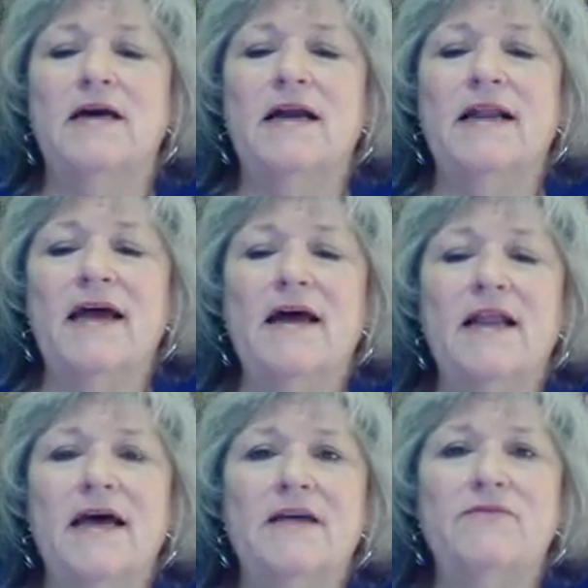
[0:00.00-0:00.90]
An
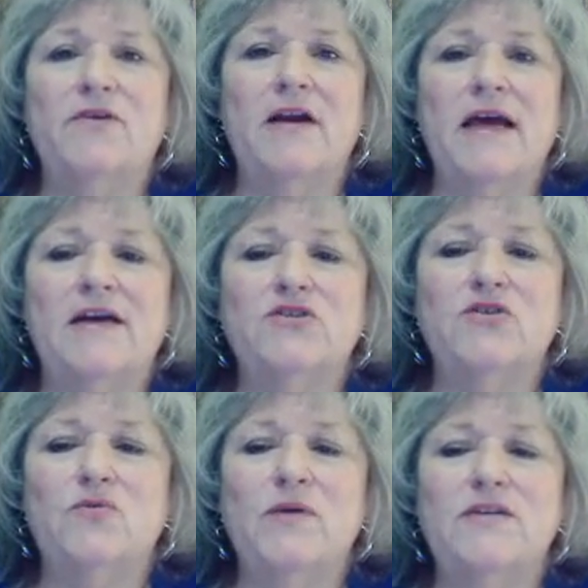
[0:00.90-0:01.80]
outline for an
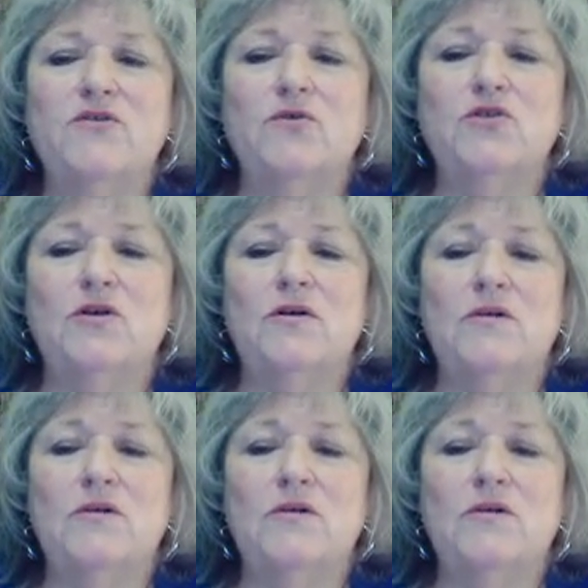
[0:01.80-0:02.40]
action research